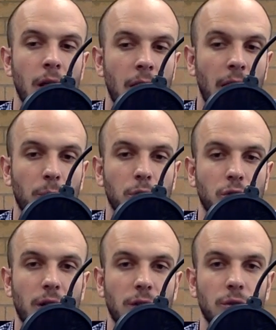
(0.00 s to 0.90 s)
How do we
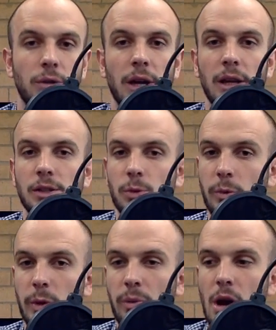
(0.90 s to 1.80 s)
track due dates? What do
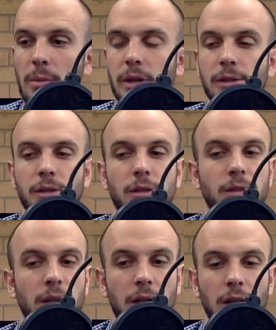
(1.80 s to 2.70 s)
we promise
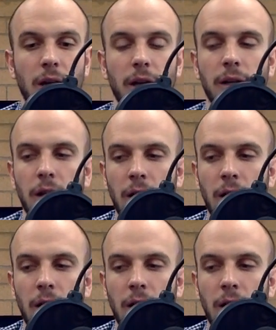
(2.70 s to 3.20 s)
said client?